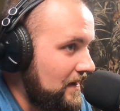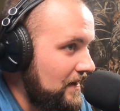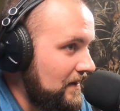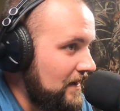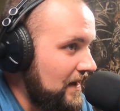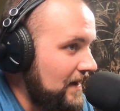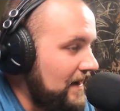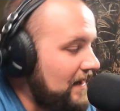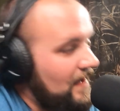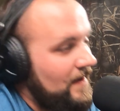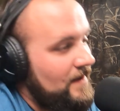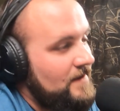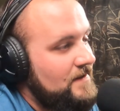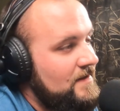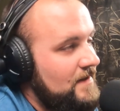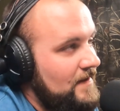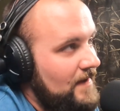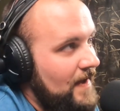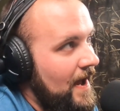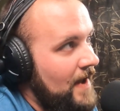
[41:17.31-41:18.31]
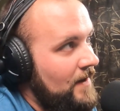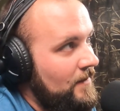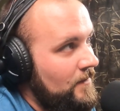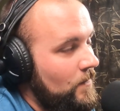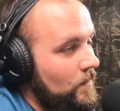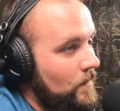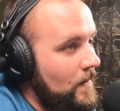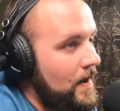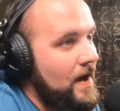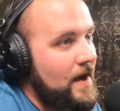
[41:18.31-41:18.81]
like. I don't
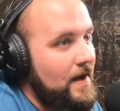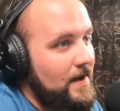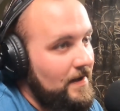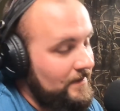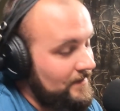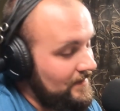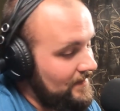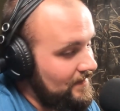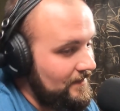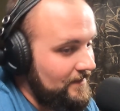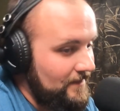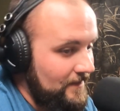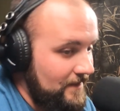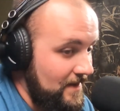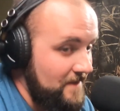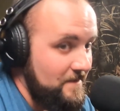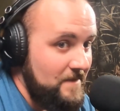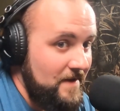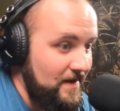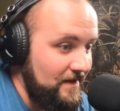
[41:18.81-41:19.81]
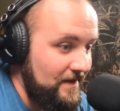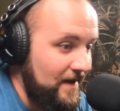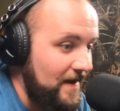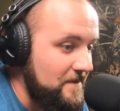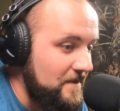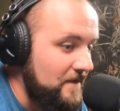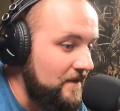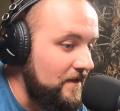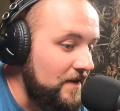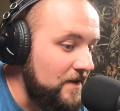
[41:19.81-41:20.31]
know why, and he might
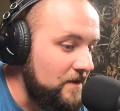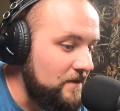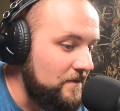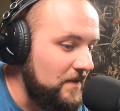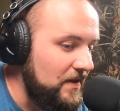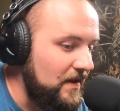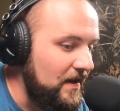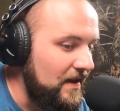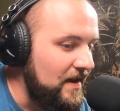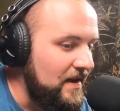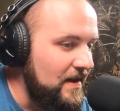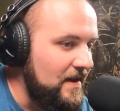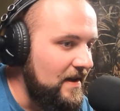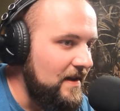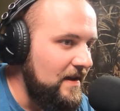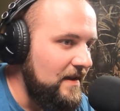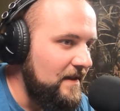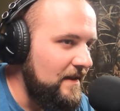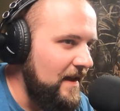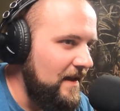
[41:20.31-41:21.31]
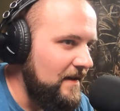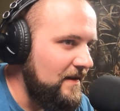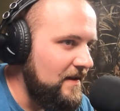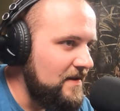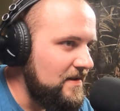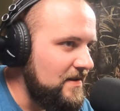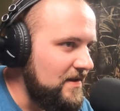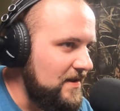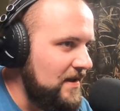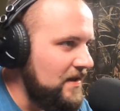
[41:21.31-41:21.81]
hate me for this one, but like that
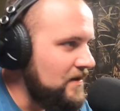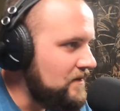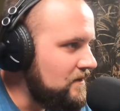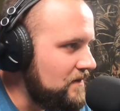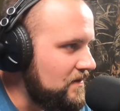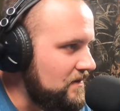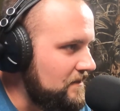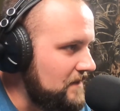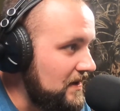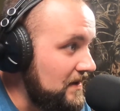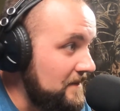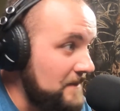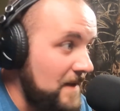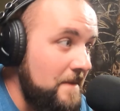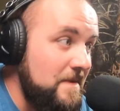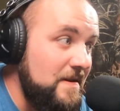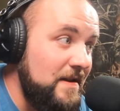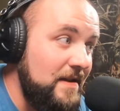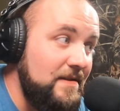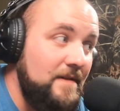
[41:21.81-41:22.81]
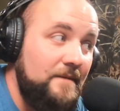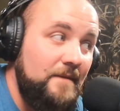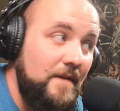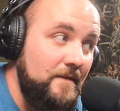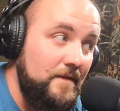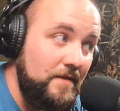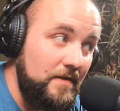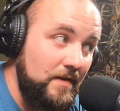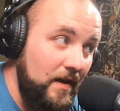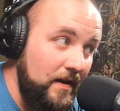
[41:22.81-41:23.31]
doesn't interest me. And maybe because I've
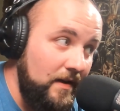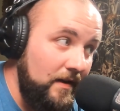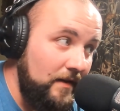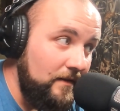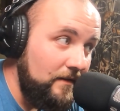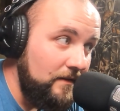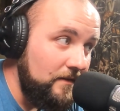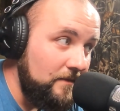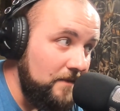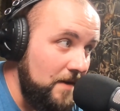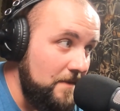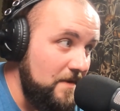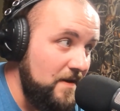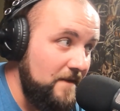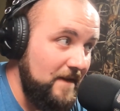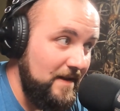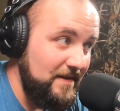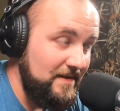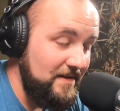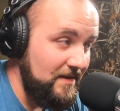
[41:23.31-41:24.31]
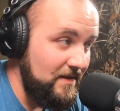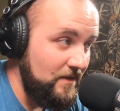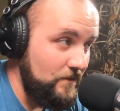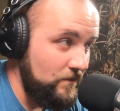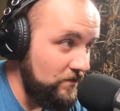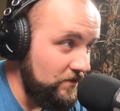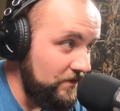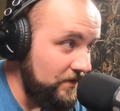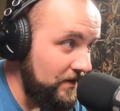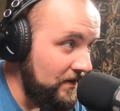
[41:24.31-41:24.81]
never done it. Right. Maybe if I did, it
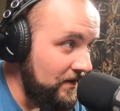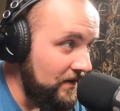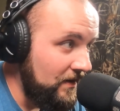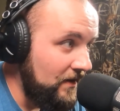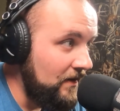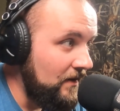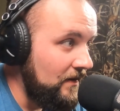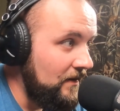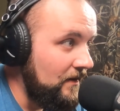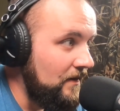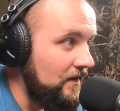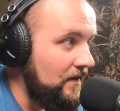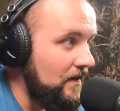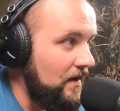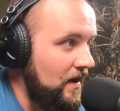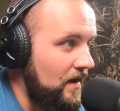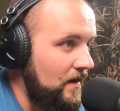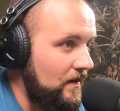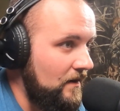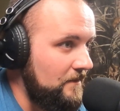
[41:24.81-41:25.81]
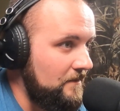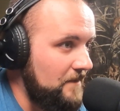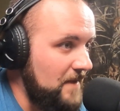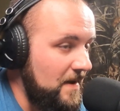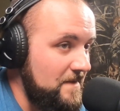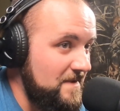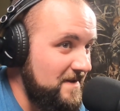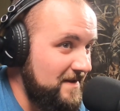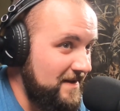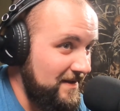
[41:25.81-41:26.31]
would. Um,
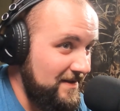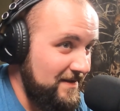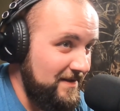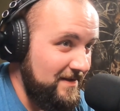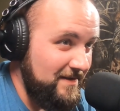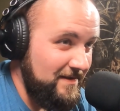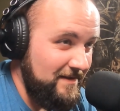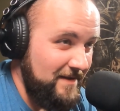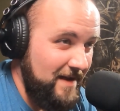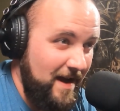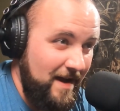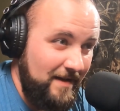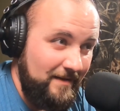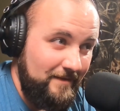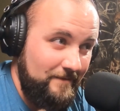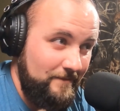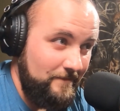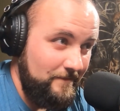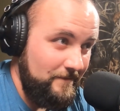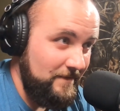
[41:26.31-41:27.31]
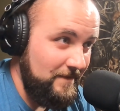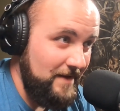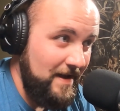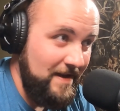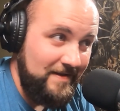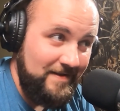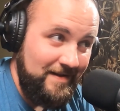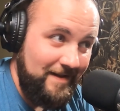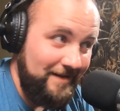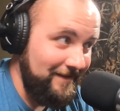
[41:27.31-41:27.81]
maybe because it's not
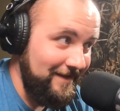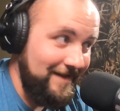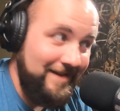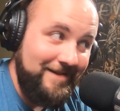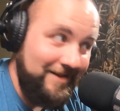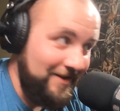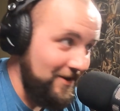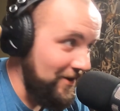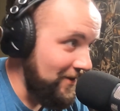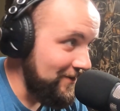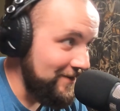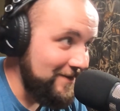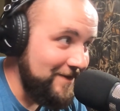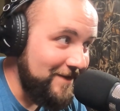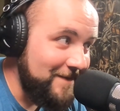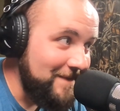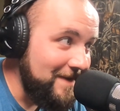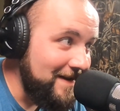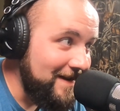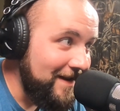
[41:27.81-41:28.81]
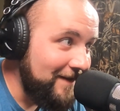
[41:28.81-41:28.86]
necessarily in the cards for me